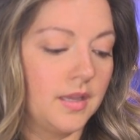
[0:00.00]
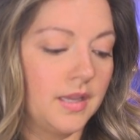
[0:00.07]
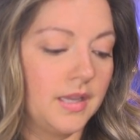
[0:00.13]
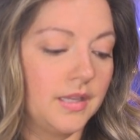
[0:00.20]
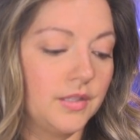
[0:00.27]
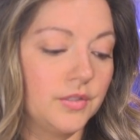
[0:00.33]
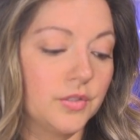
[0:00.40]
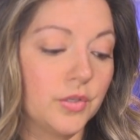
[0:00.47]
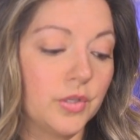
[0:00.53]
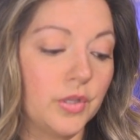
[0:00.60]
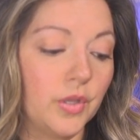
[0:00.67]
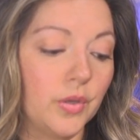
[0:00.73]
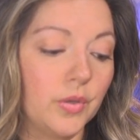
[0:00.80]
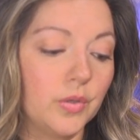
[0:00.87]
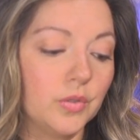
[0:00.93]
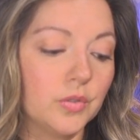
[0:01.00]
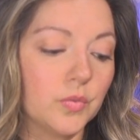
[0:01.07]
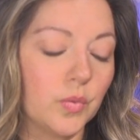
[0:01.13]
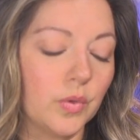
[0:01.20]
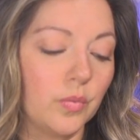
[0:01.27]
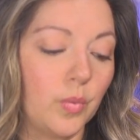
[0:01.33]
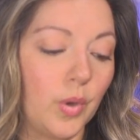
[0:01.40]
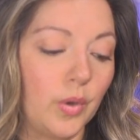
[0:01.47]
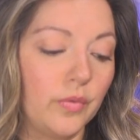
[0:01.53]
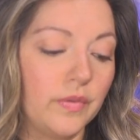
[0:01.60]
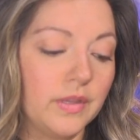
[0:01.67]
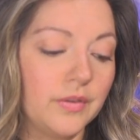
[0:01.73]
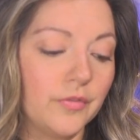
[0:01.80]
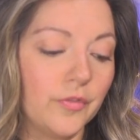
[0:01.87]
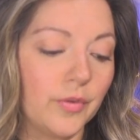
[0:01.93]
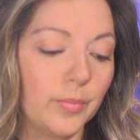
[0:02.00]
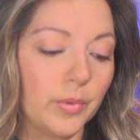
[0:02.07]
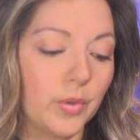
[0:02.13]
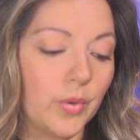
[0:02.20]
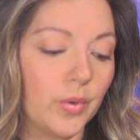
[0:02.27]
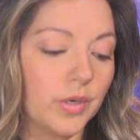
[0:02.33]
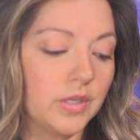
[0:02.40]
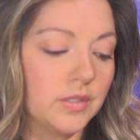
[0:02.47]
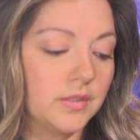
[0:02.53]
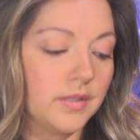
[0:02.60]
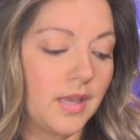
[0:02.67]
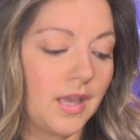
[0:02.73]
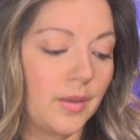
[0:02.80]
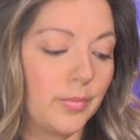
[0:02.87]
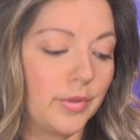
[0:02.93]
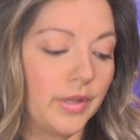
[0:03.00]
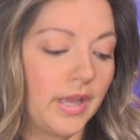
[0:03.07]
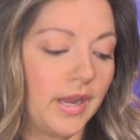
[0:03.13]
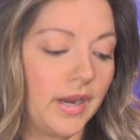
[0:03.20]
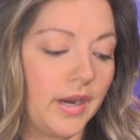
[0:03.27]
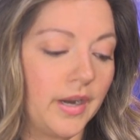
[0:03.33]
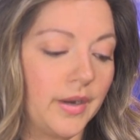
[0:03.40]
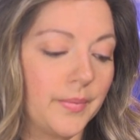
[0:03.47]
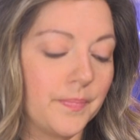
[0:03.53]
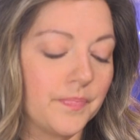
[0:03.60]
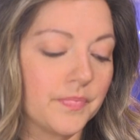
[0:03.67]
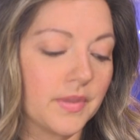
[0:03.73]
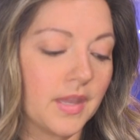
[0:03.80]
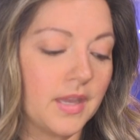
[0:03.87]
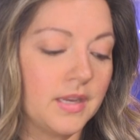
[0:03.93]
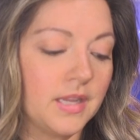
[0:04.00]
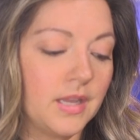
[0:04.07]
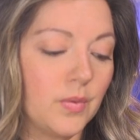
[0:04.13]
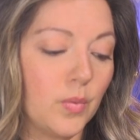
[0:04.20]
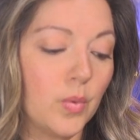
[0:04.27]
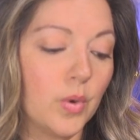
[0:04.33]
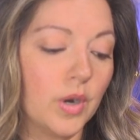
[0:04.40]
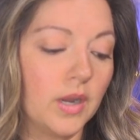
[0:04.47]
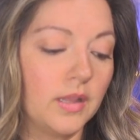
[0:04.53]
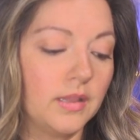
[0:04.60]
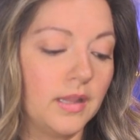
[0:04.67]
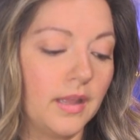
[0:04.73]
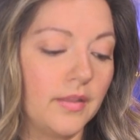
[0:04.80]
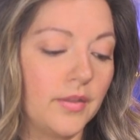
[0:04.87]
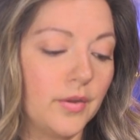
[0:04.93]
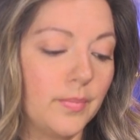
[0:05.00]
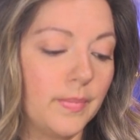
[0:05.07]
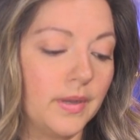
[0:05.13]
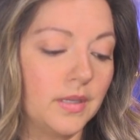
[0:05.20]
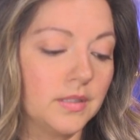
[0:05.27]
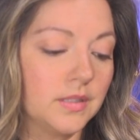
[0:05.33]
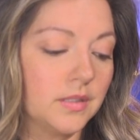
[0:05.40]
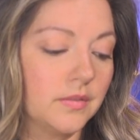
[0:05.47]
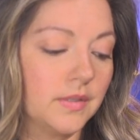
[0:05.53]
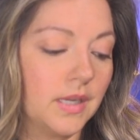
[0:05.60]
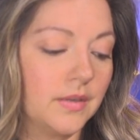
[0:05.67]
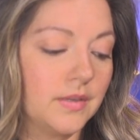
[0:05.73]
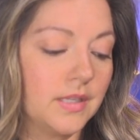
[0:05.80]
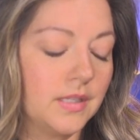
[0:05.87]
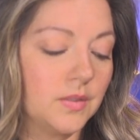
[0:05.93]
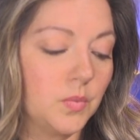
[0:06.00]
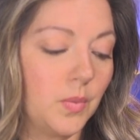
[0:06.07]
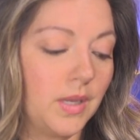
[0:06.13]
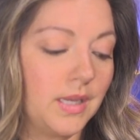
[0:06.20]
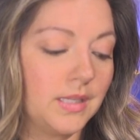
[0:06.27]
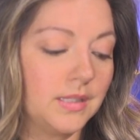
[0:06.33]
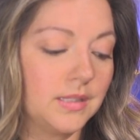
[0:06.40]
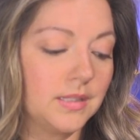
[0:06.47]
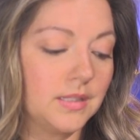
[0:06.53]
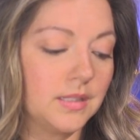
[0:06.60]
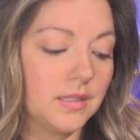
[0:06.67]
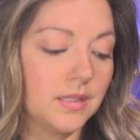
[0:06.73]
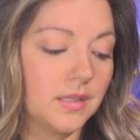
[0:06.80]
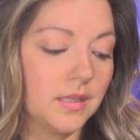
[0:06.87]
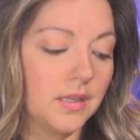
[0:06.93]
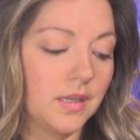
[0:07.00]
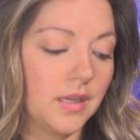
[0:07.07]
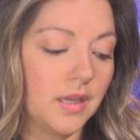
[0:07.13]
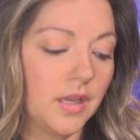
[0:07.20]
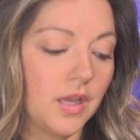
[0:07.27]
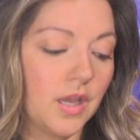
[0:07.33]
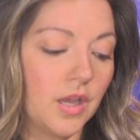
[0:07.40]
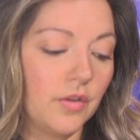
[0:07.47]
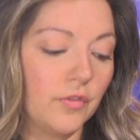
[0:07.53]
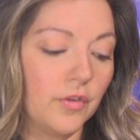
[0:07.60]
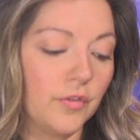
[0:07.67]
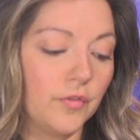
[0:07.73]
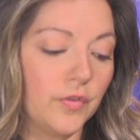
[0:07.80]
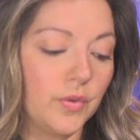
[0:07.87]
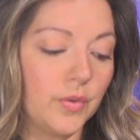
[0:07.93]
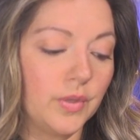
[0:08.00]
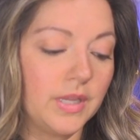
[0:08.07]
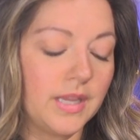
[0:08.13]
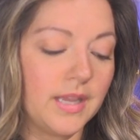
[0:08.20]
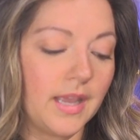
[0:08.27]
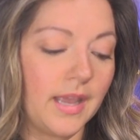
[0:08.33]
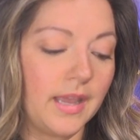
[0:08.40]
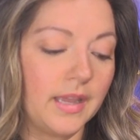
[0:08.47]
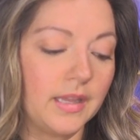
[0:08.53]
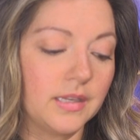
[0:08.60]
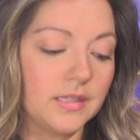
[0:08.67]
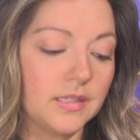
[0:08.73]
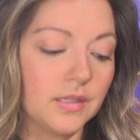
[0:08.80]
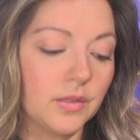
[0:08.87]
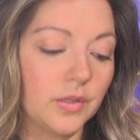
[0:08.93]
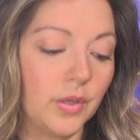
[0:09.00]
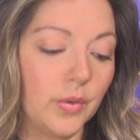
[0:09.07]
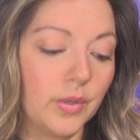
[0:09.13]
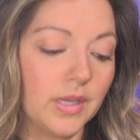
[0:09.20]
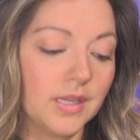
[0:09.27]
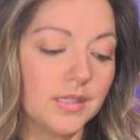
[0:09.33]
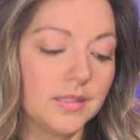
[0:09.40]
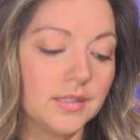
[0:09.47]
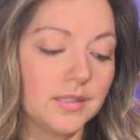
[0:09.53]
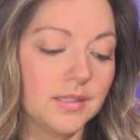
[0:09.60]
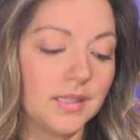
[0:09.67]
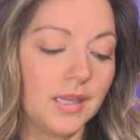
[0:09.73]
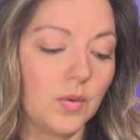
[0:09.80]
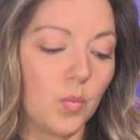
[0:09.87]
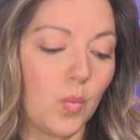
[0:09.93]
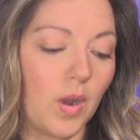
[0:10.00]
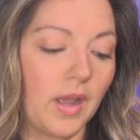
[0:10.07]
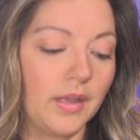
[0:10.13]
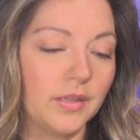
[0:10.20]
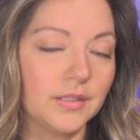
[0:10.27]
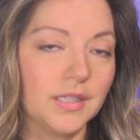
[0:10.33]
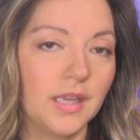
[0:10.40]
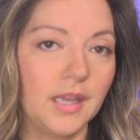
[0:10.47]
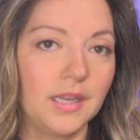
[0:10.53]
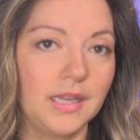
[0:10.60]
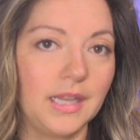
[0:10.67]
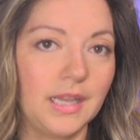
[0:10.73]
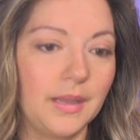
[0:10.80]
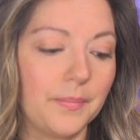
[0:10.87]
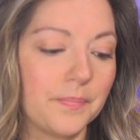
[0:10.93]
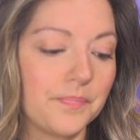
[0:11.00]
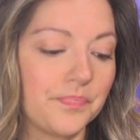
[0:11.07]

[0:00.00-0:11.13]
His clothes were woven from coarse camel hair, and he wore a leather belt around his waist. For food, he ate locusts and wild honey.